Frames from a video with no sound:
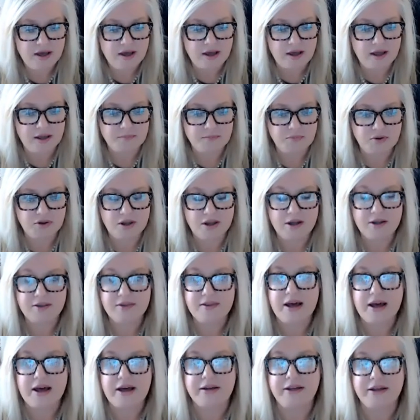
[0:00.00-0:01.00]
and plug
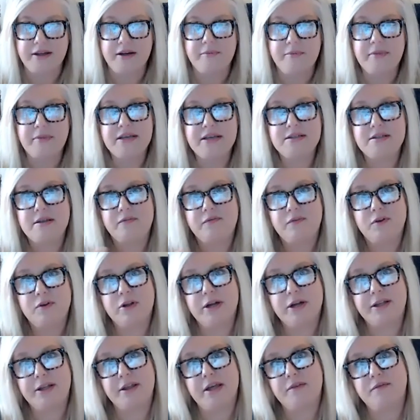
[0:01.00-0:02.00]
that in. It makes them feel
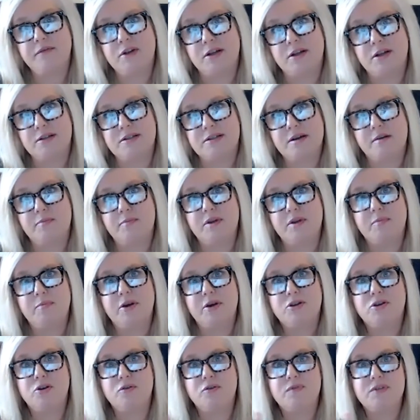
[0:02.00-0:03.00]
like they've done something,
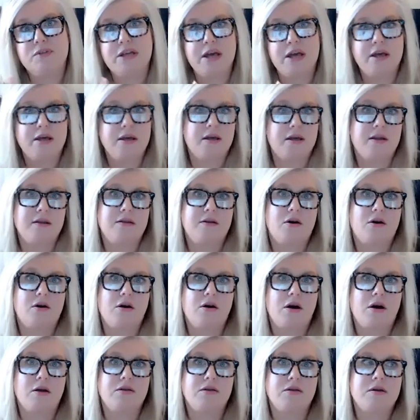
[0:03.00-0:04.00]
but you've taken
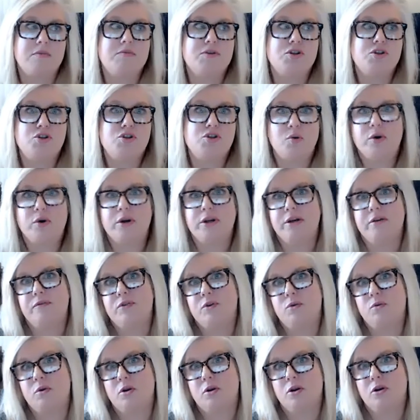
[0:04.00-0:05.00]
the majority of
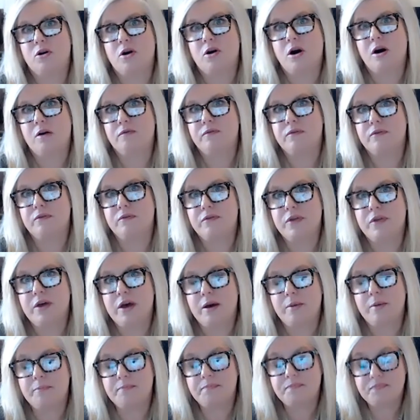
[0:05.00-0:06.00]
the work off of
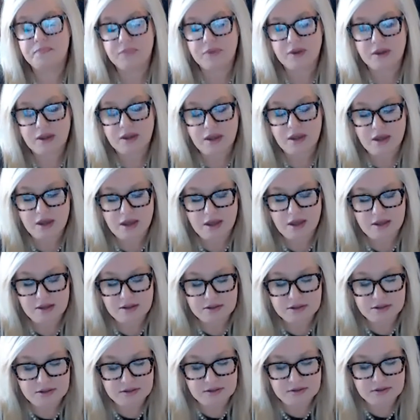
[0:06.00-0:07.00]
them.
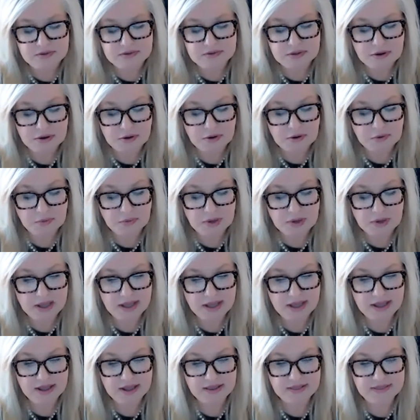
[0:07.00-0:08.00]
So
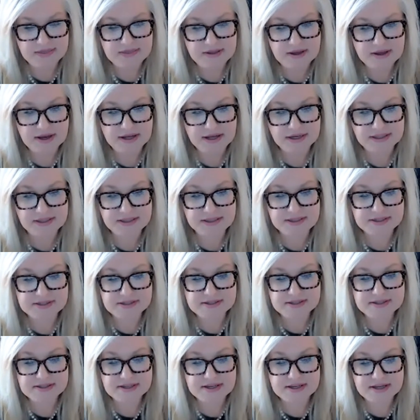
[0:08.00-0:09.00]
that
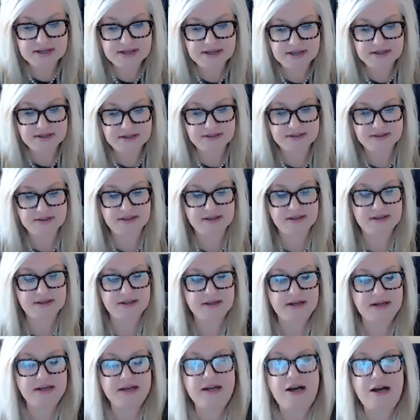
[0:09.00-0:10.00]
is the
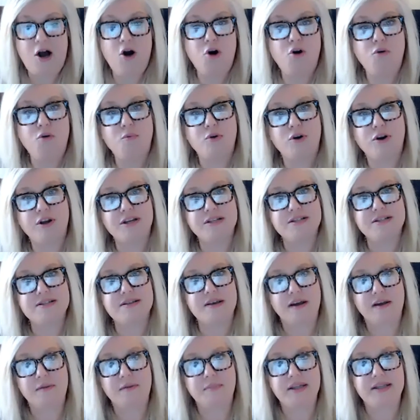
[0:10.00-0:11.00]
homework
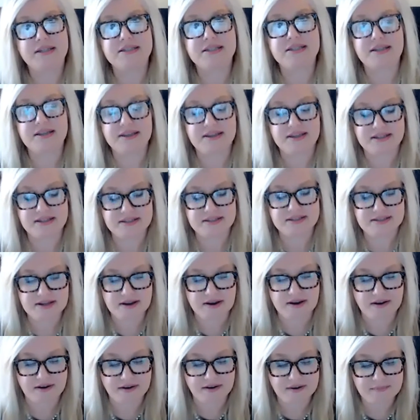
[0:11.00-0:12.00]
assignment this
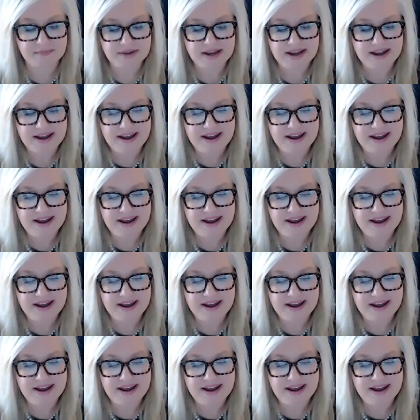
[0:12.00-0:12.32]
time